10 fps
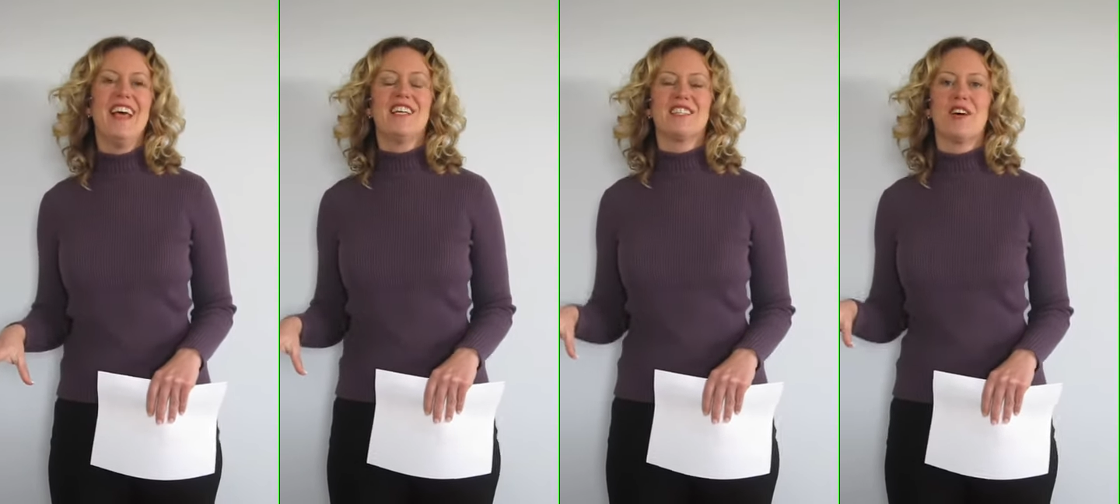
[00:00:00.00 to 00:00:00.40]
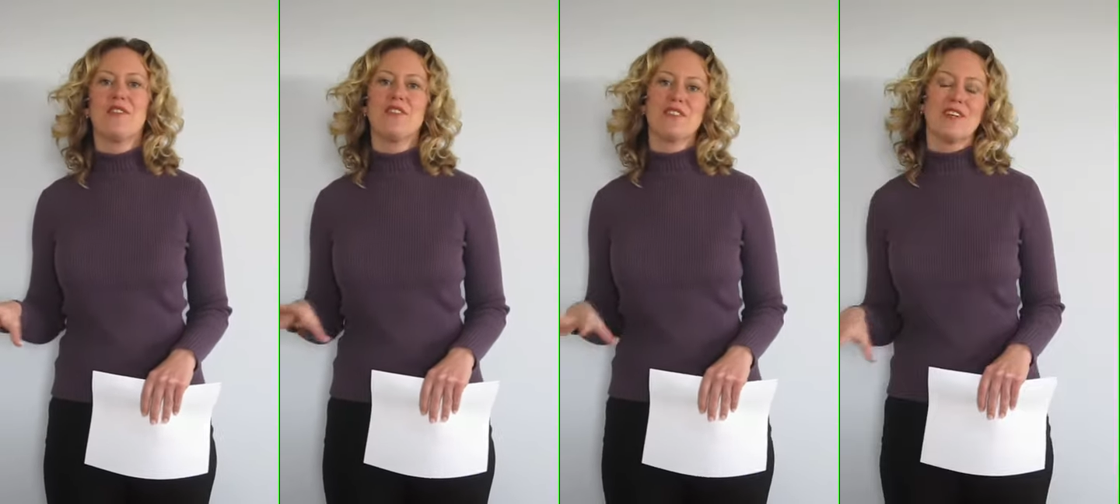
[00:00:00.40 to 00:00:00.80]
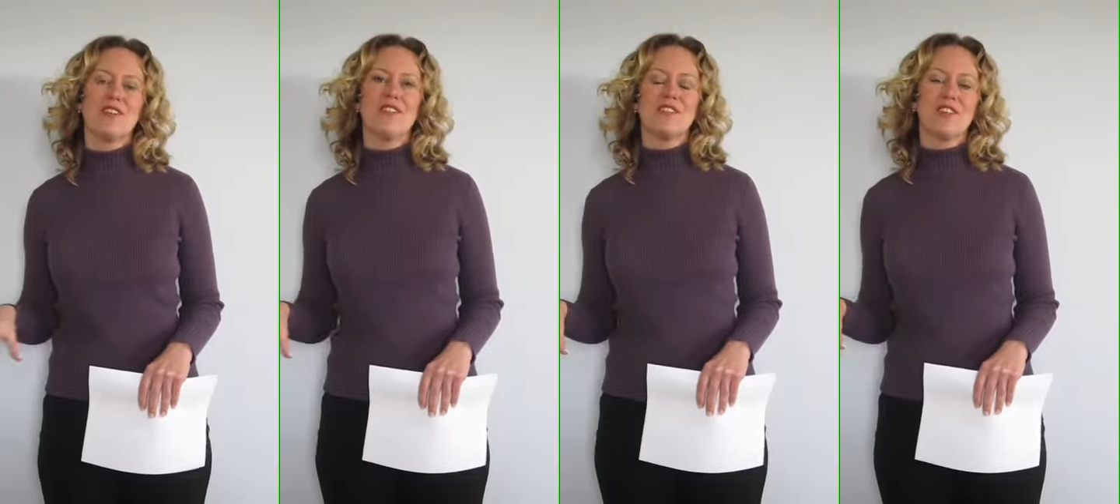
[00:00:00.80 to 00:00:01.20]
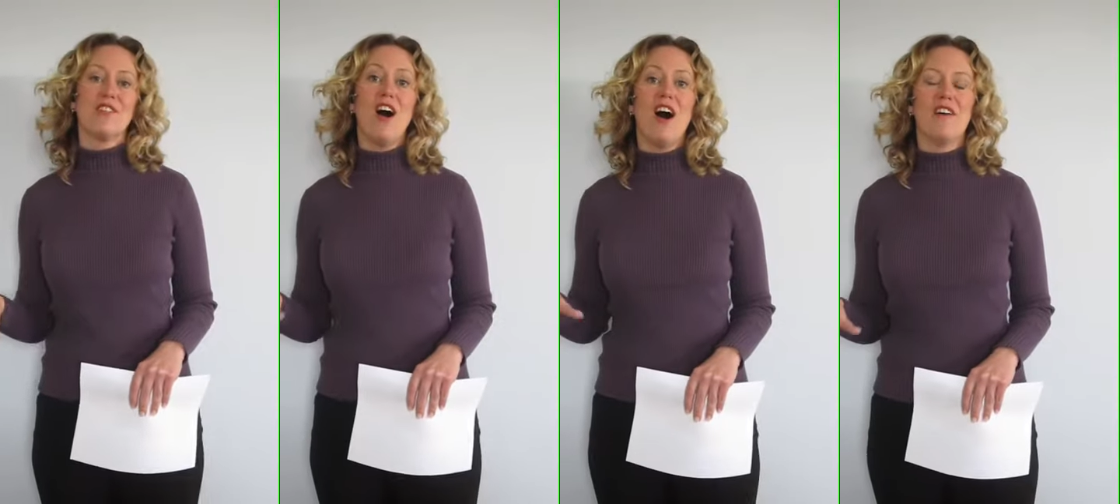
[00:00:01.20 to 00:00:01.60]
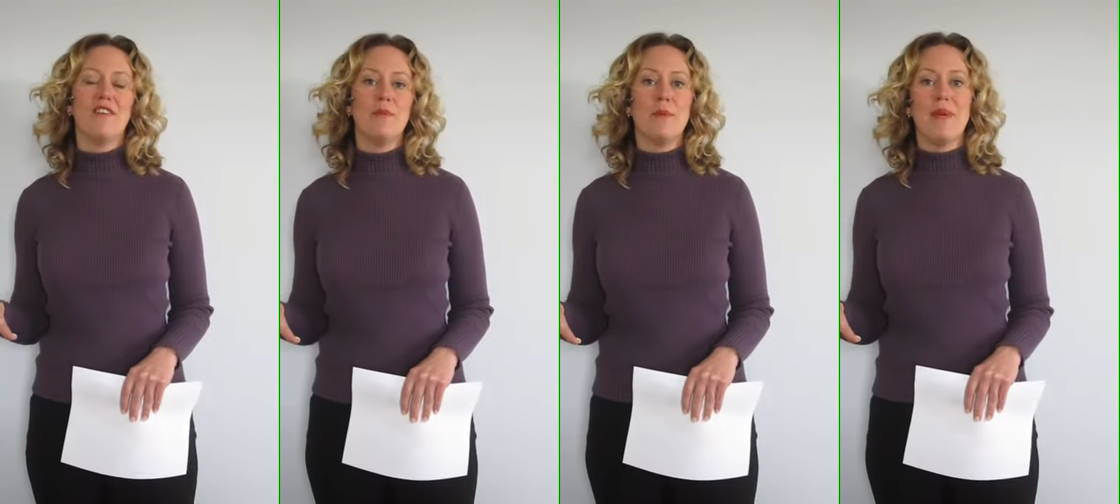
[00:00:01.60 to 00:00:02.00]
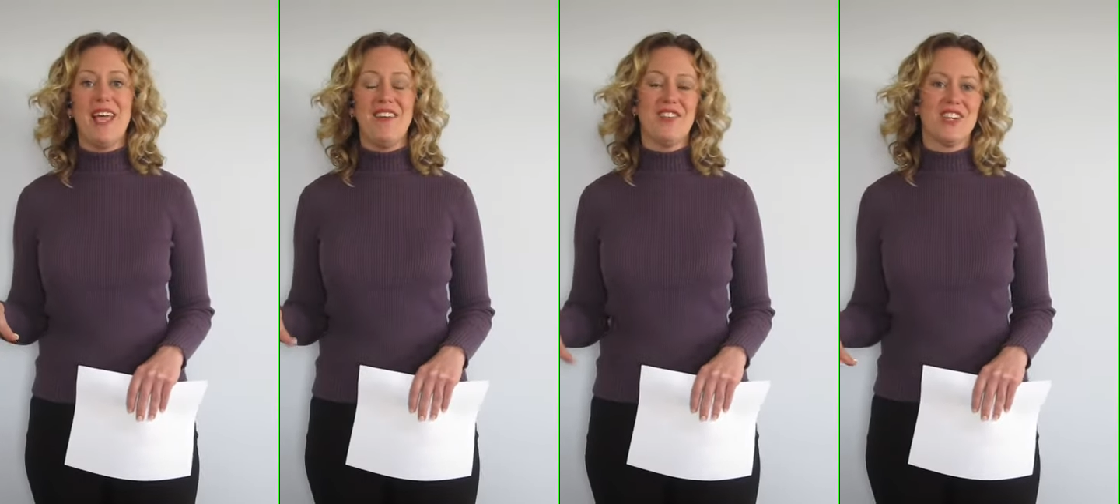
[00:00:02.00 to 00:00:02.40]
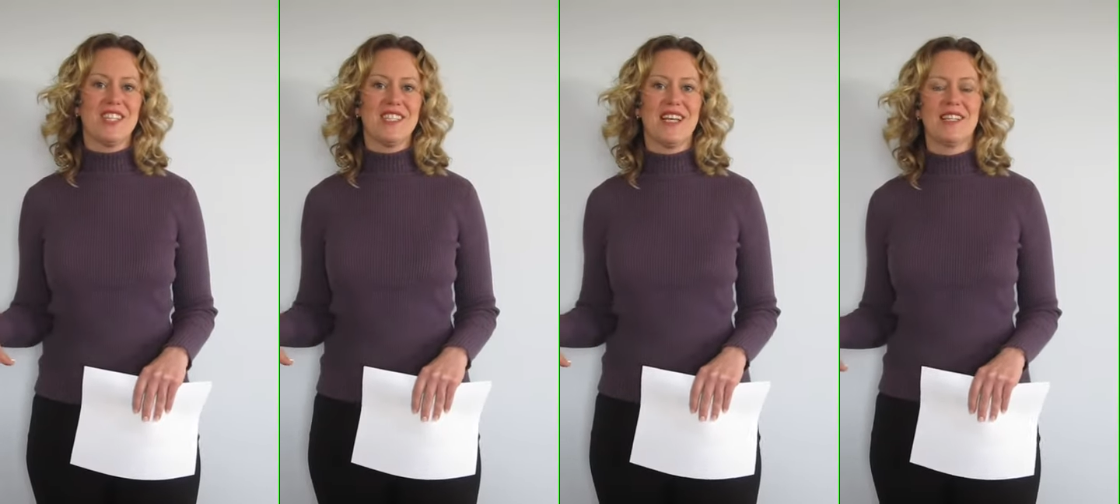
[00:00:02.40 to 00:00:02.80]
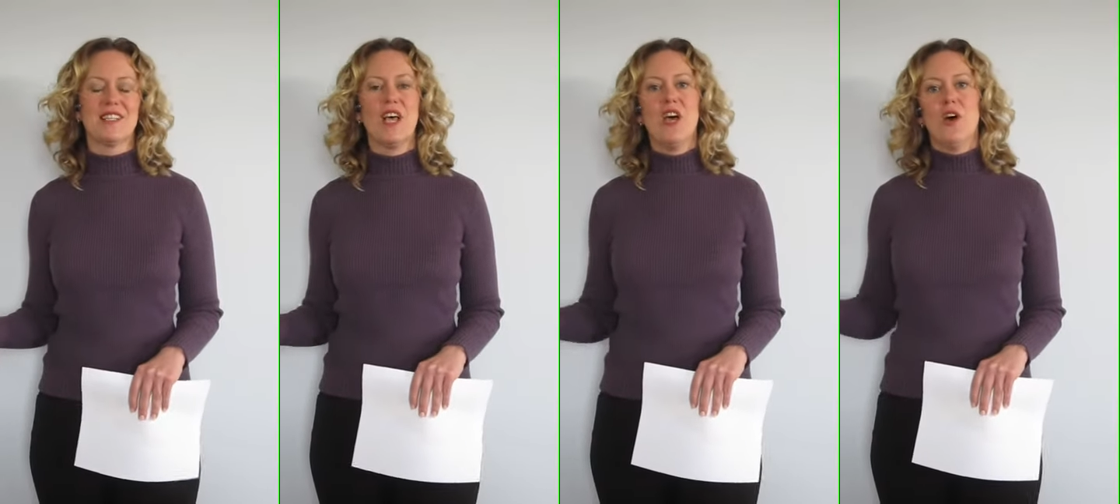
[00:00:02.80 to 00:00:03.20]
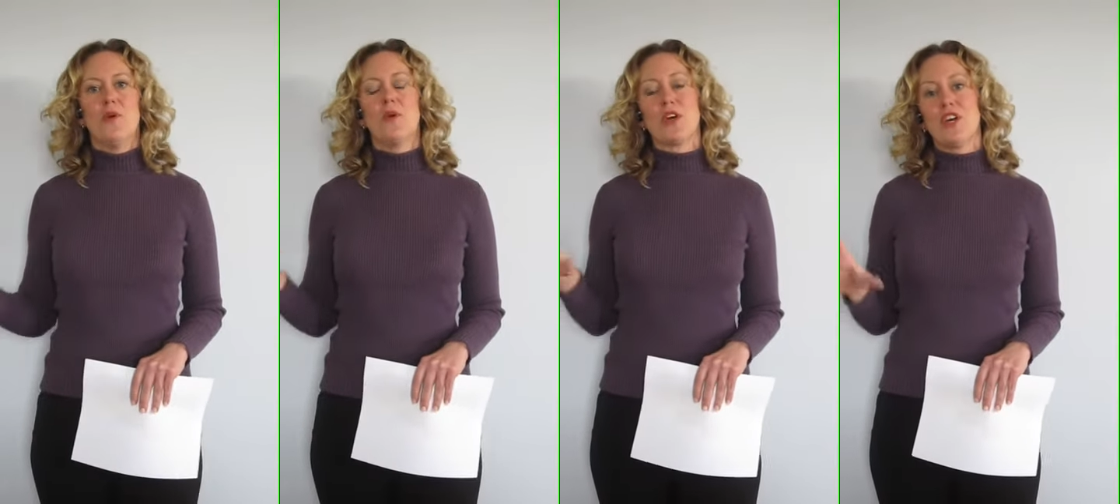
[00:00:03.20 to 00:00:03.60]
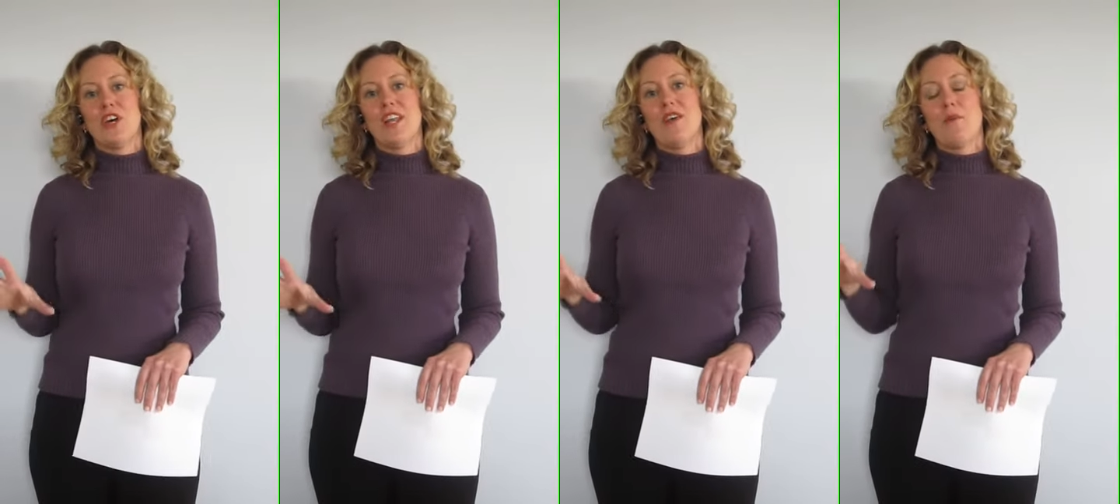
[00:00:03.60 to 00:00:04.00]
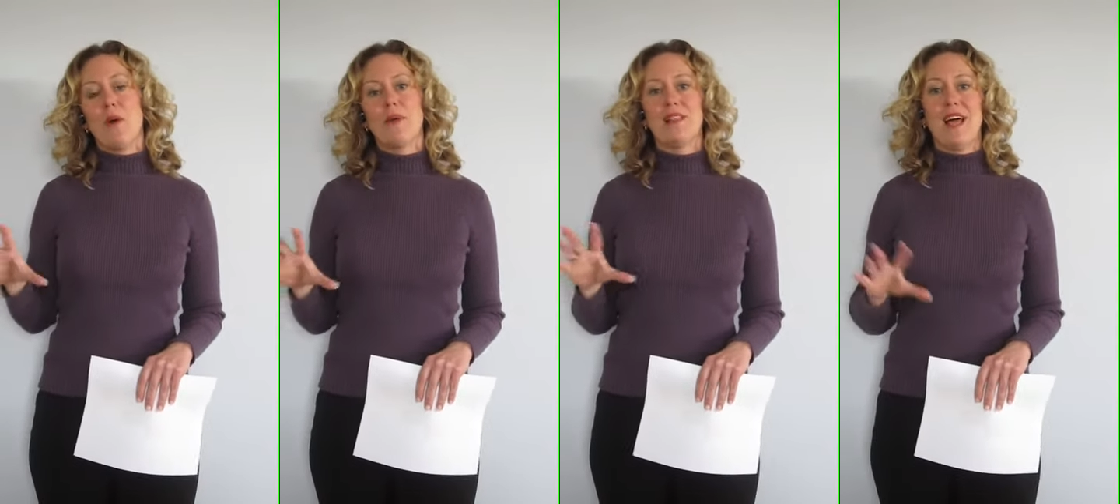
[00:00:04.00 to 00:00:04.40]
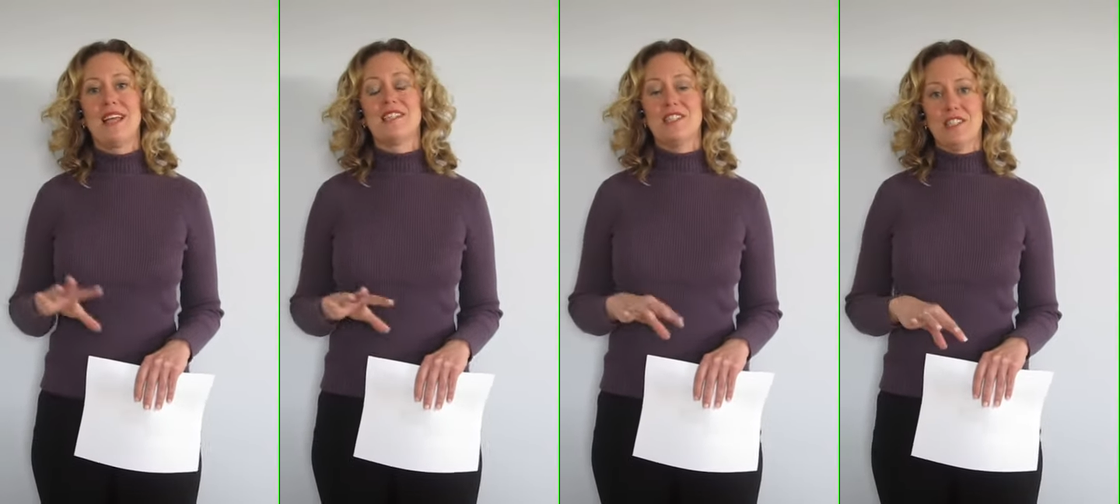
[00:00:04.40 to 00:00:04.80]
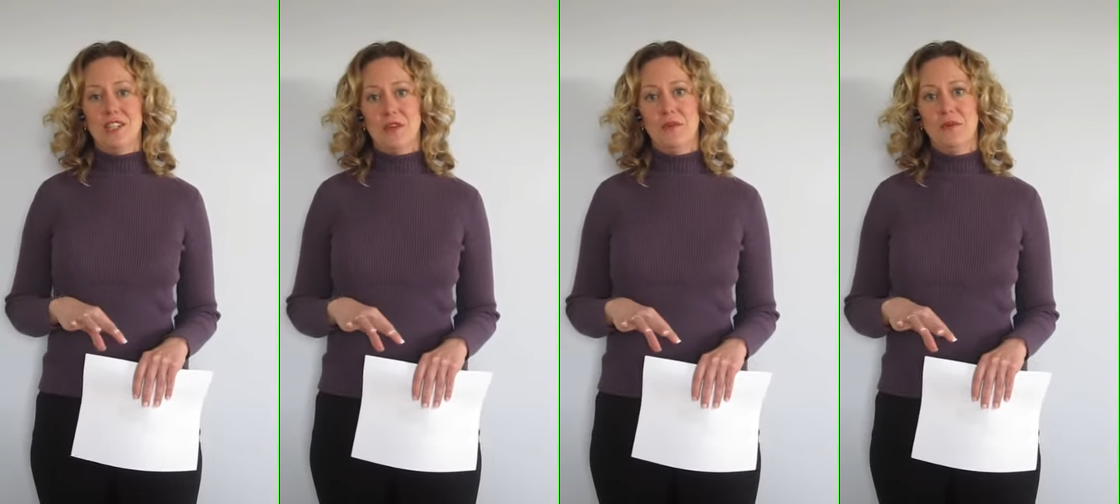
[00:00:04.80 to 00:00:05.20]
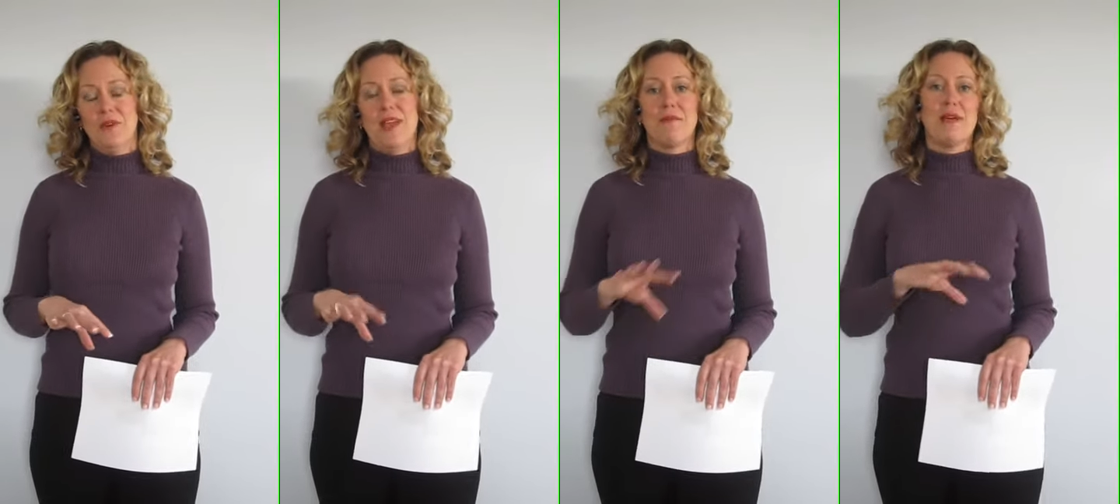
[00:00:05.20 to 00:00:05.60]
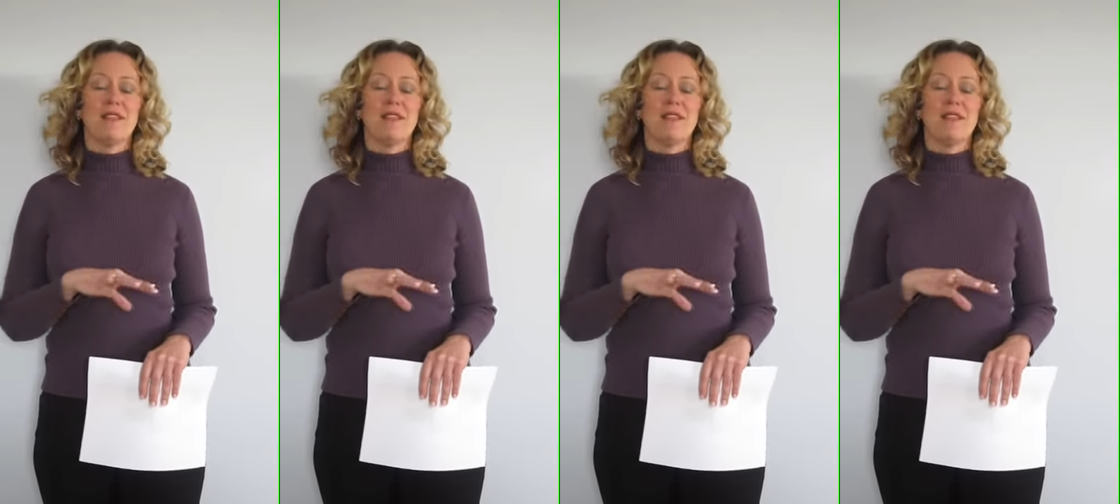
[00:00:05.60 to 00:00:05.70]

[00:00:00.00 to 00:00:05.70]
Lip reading: So there's a law of human behavior. It says we're good at what we like to do and we